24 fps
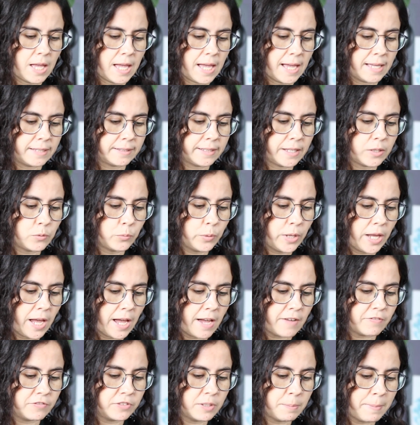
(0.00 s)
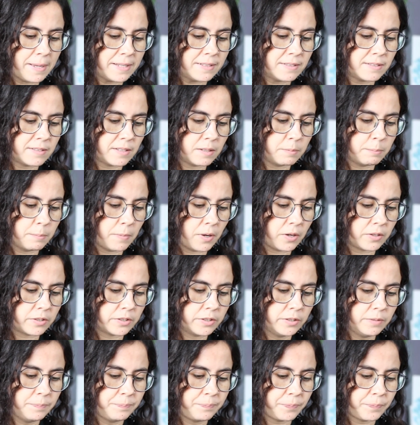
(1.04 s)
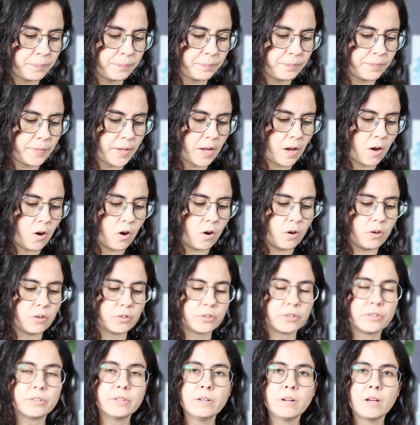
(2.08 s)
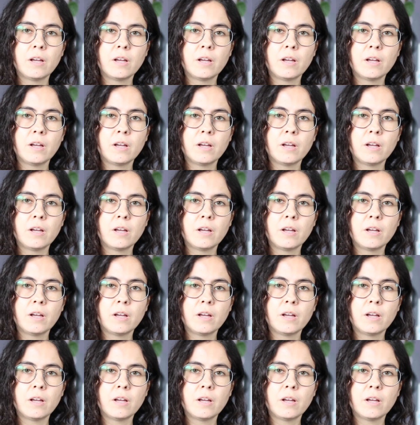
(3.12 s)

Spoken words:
And then we have the medicine mother, honor